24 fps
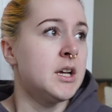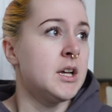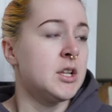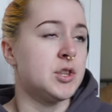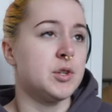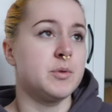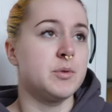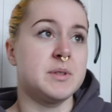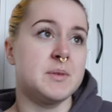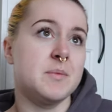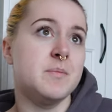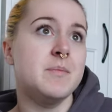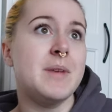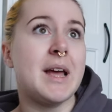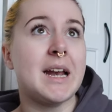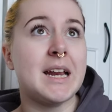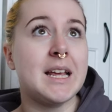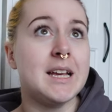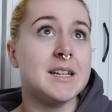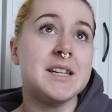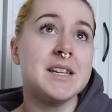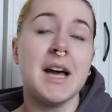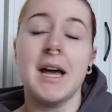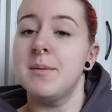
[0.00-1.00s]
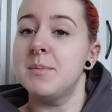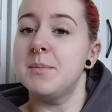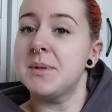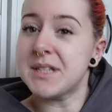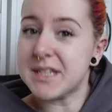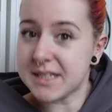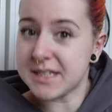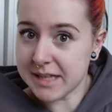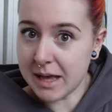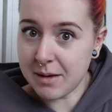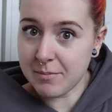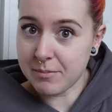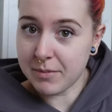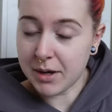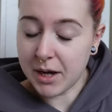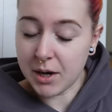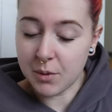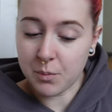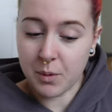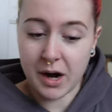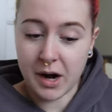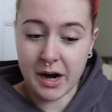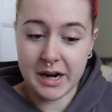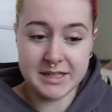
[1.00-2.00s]
there was many a time in December
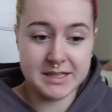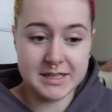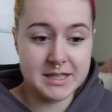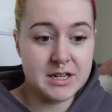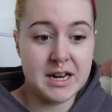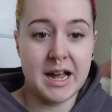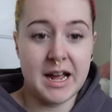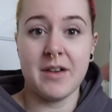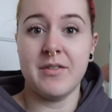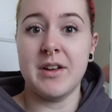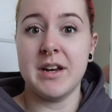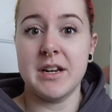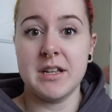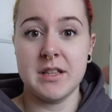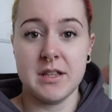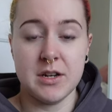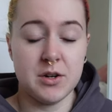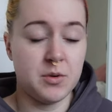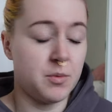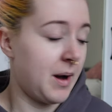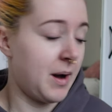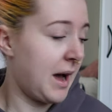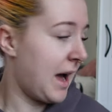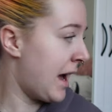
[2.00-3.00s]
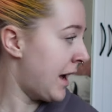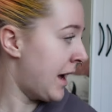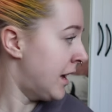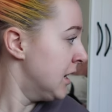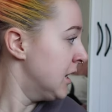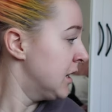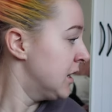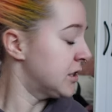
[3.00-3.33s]
where I didn't have anything to wear,